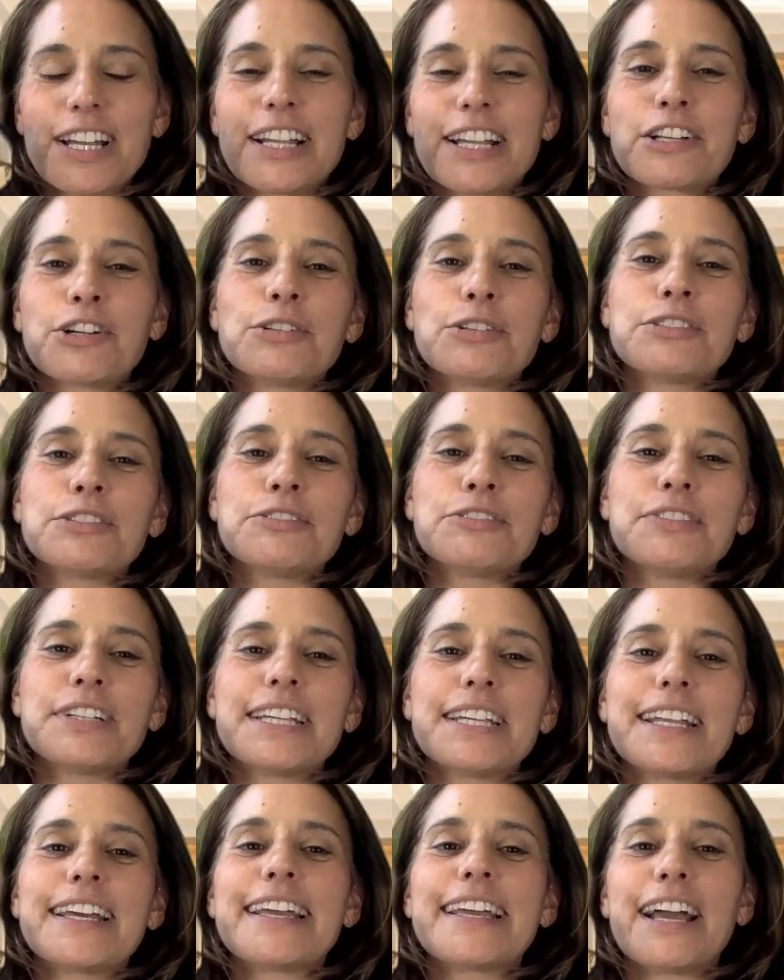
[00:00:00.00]
and cultivate
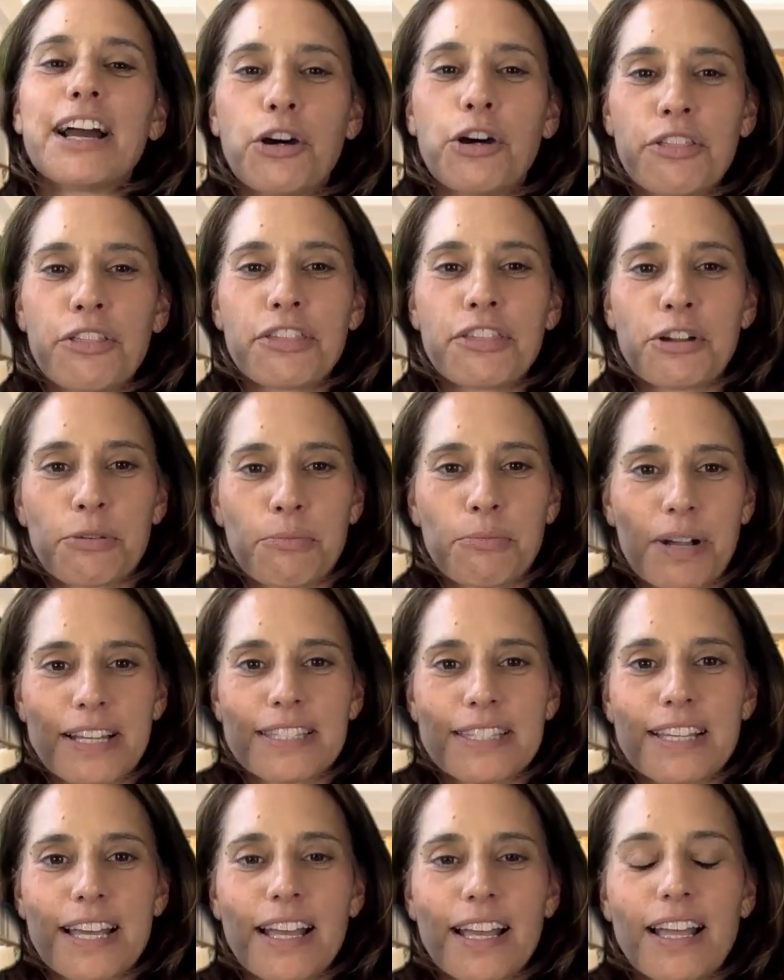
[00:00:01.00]
a healthier
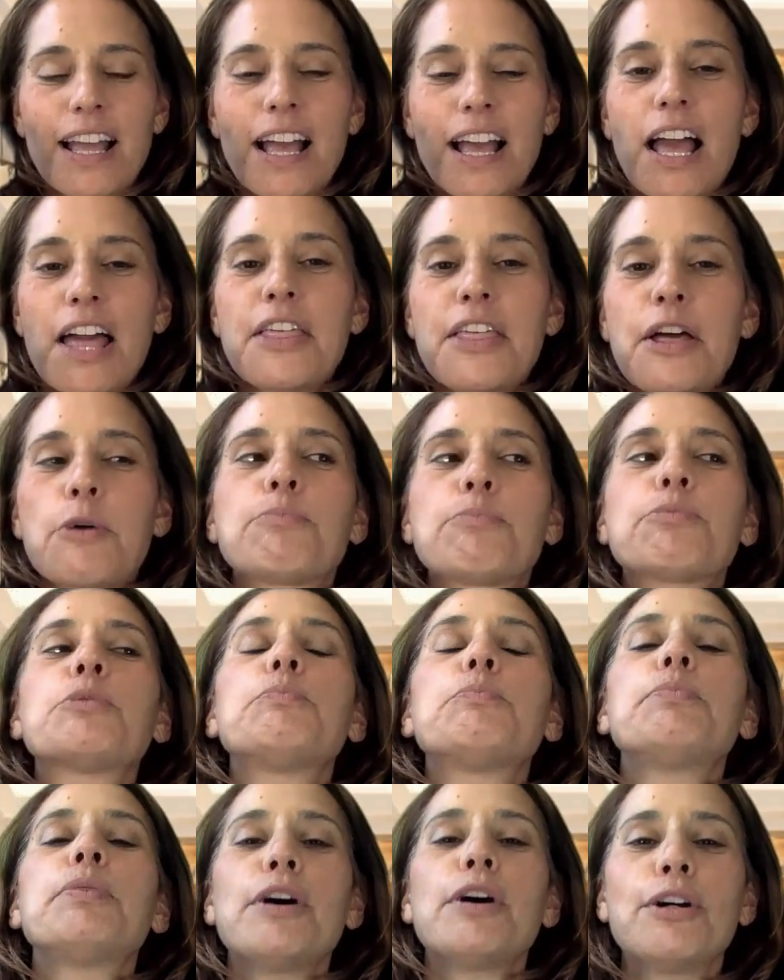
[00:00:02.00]
mindset that
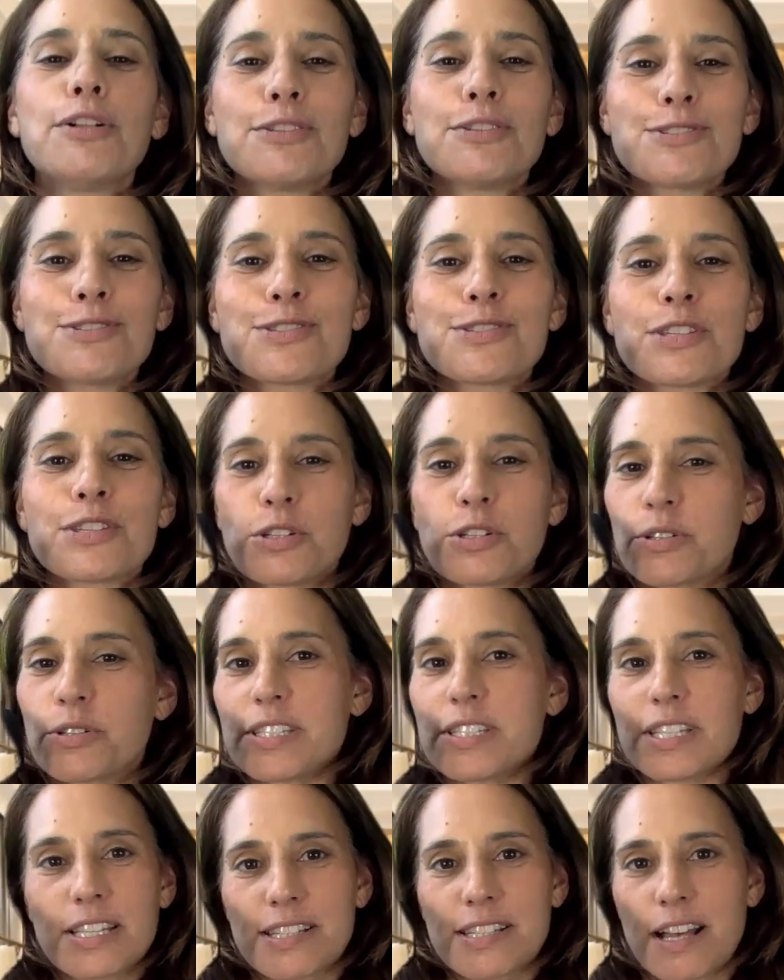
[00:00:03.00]
propels your
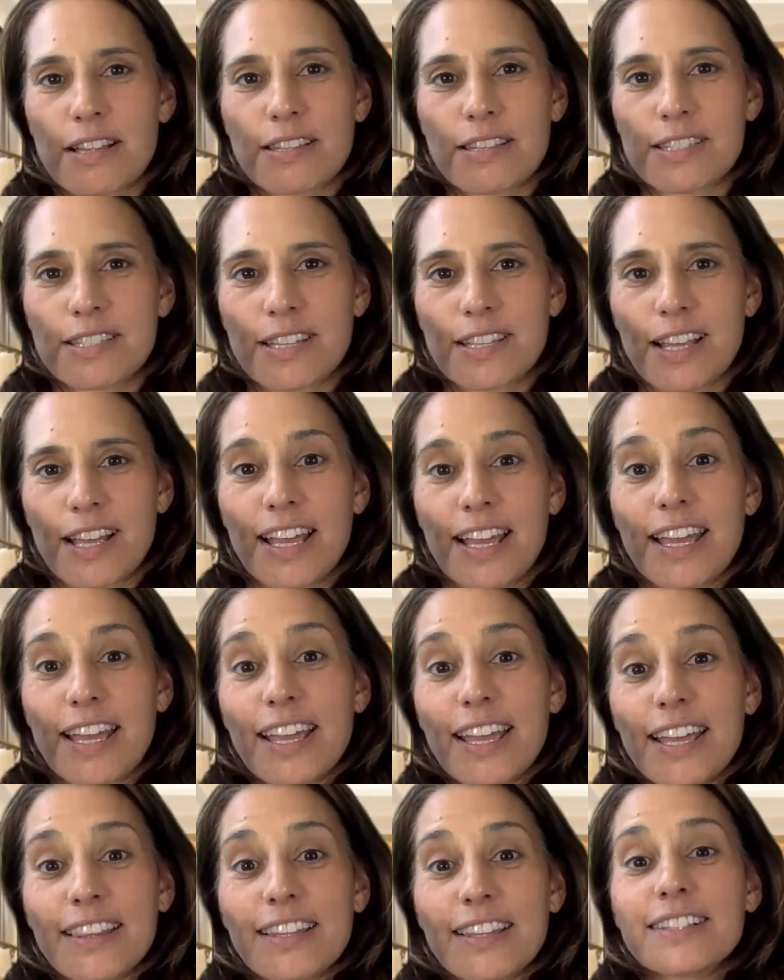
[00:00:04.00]
success
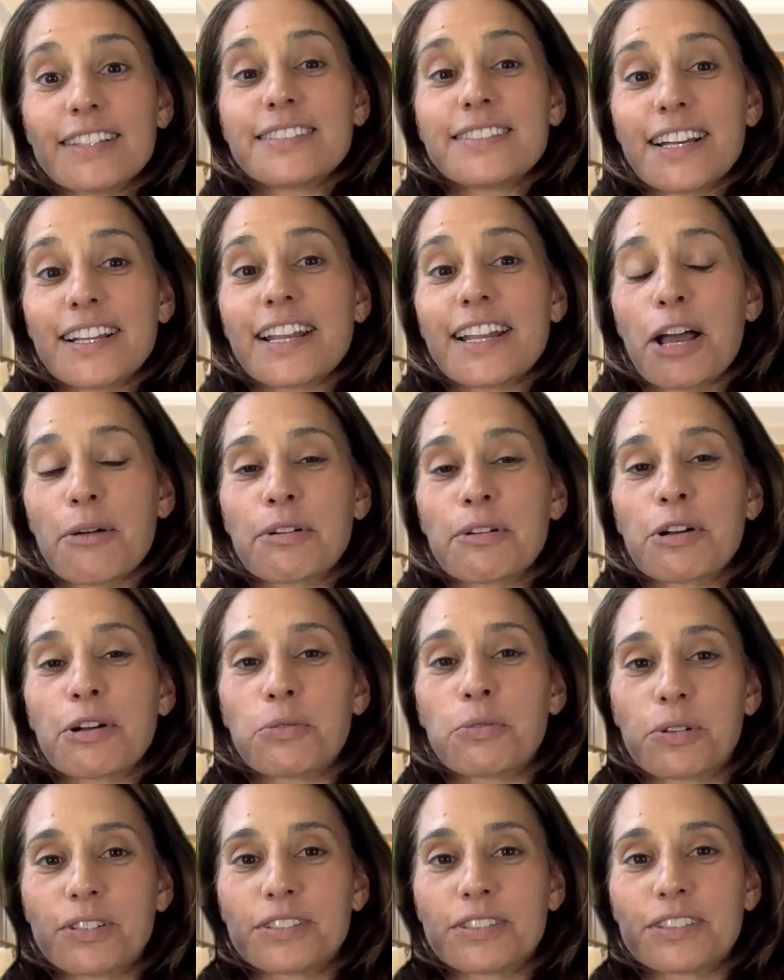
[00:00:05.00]
in the dynamic
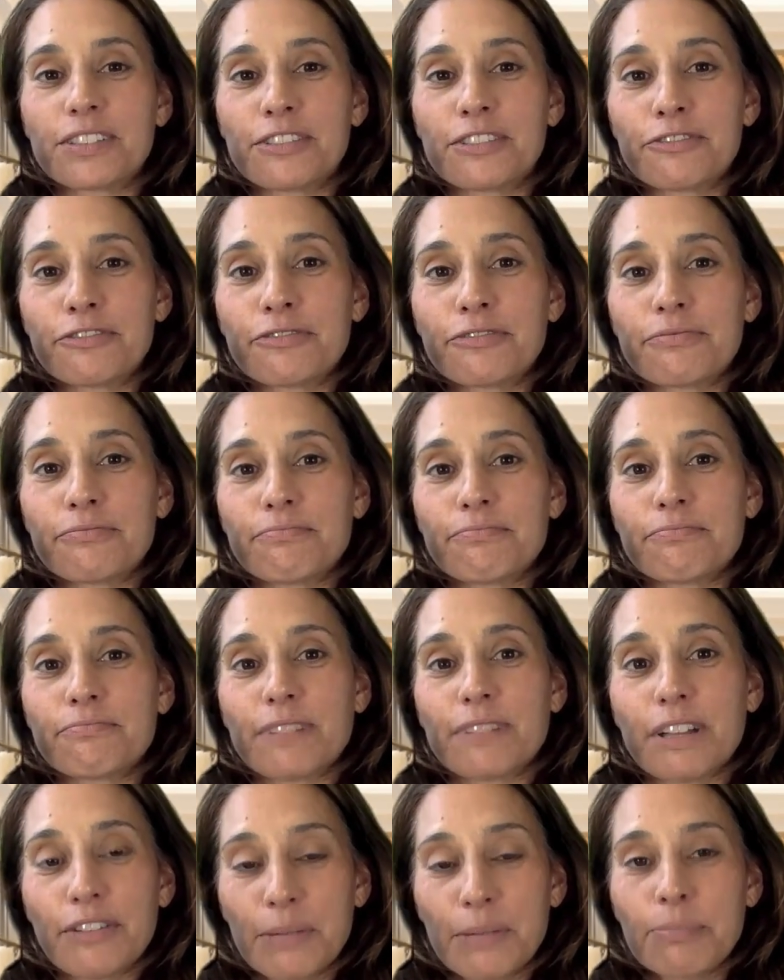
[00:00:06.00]
world of
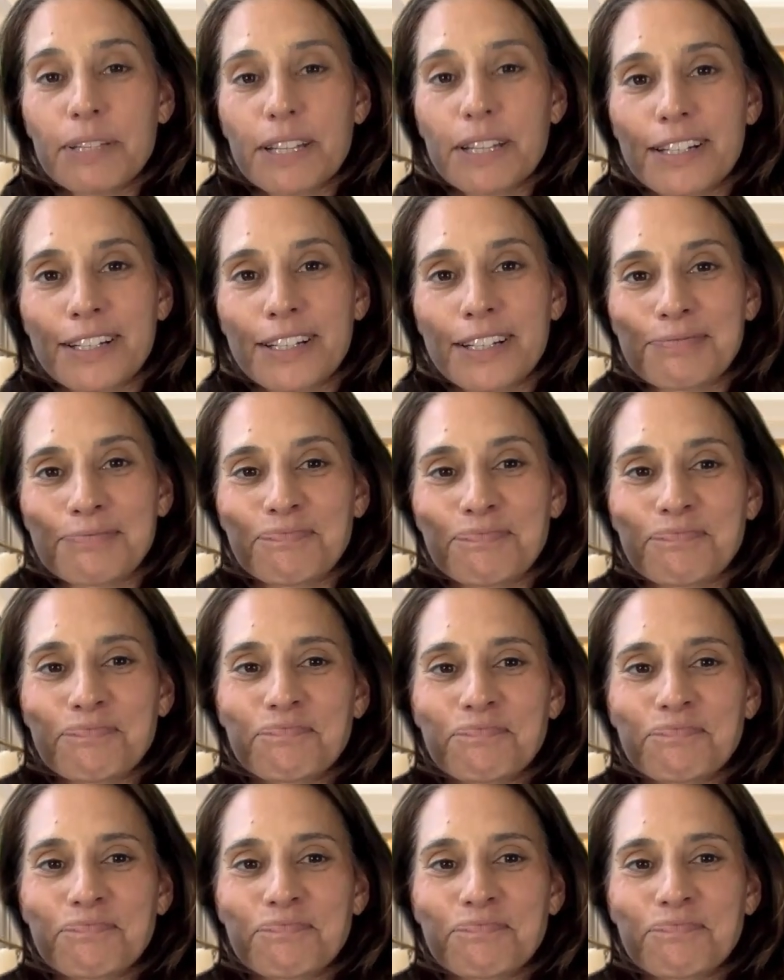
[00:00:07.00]
event planning.